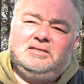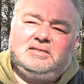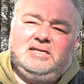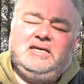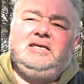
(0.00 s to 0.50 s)

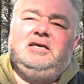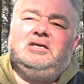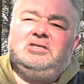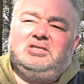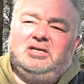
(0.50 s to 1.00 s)
D
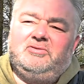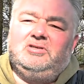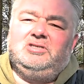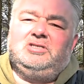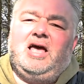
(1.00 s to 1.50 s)

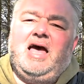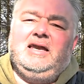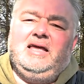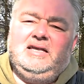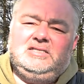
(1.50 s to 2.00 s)
series
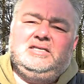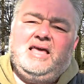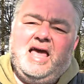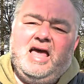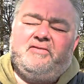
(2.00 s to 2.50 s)
and into
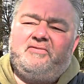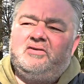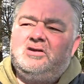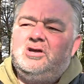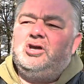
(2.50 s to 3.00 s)
the F,
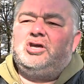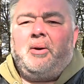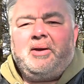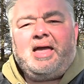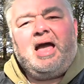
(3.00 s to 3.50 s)

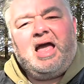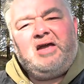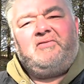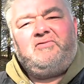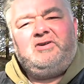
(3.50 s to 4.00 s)
going out
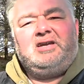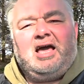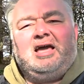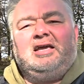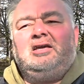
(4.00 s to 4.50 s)
every
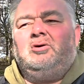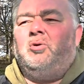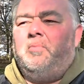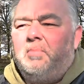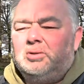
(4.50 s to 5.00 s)
day
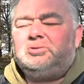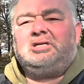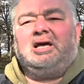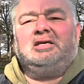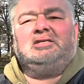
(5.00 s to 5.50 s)
or
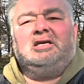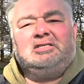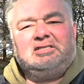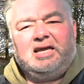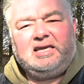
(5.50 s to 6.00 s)
most days
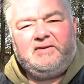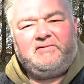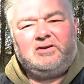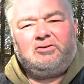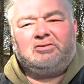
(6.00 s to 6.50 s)
taking
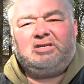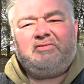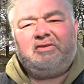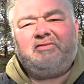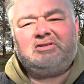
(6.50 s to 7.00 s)
photographs,
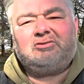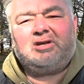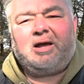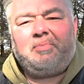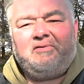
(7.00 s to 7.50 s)
even if it's for a
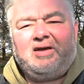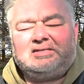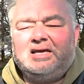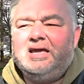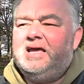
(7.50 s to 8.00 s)
couple of
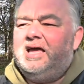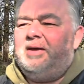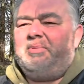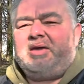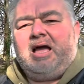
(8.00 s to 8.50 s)
hours,
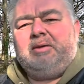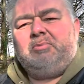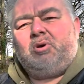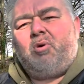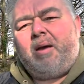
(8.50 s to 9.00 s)
it became
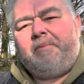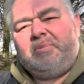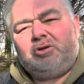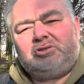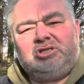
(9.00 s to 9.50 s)
quite
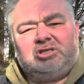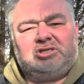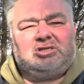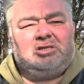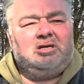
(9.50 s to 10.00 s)

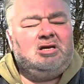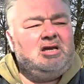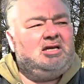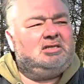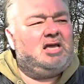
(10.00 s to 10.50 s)
monotonous.
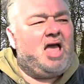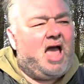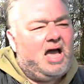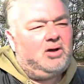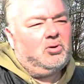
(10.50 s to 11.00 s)
It's
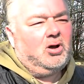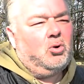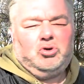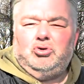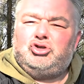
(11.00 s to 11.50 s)

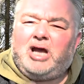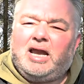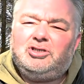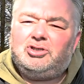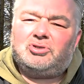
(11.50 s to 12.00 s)
you
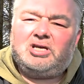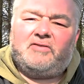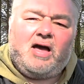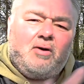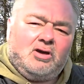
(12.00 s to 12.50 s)
challenge yourself,
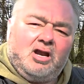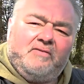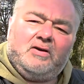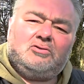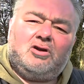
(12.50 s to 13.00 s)
how can I
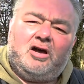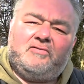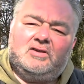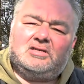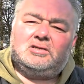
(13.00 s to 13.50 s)
photograph
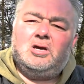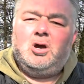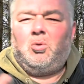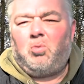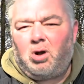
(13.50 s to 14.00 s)
this?
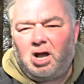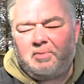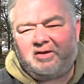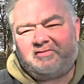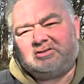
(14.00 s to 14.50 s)
Why
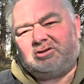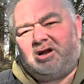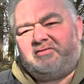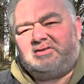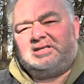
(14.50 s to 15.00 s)
am I
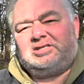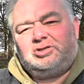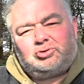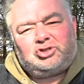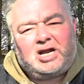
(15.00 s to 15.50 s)
photographing this? And
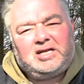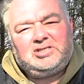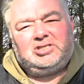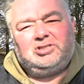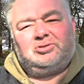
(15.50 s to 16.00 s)
you're
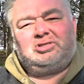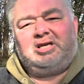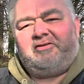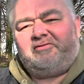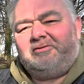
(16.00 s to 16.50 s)
challenging
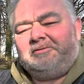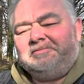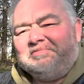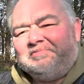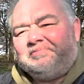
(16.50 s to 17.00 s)
yourself
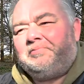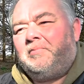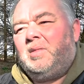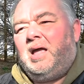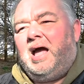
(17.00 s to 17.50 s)

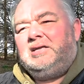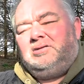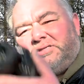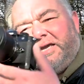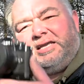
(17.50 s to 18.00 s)
and
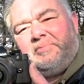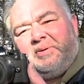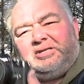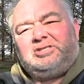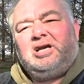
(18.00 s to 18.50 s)
you're taking a
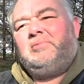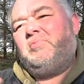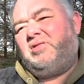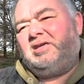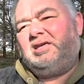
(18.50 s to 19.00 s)
picture,
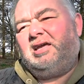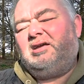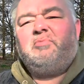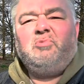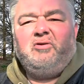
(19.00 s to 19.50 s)

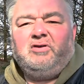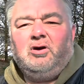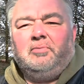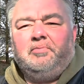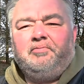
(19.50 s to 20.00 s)
thinking, moving
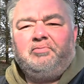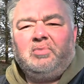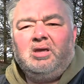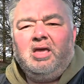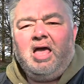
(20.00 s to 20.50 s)
on.
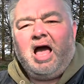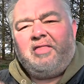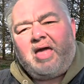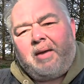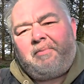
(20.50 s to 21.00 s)

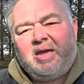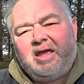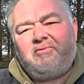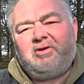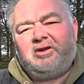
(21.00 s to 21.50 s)
And that
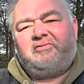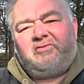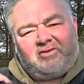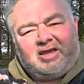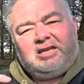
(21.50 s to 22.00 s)
period of
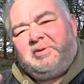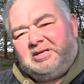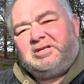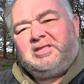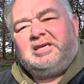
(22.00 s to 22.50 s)
taking a
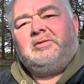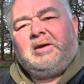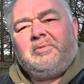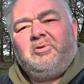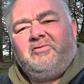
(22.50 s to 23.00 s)
picture, thinking
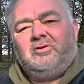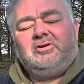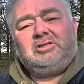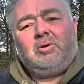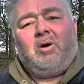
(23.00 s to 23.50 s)
about it, moving on
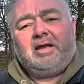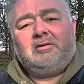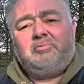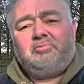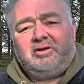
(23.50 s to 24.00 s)
is quite
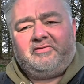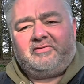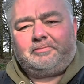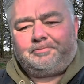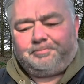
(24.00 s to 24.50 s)
brief.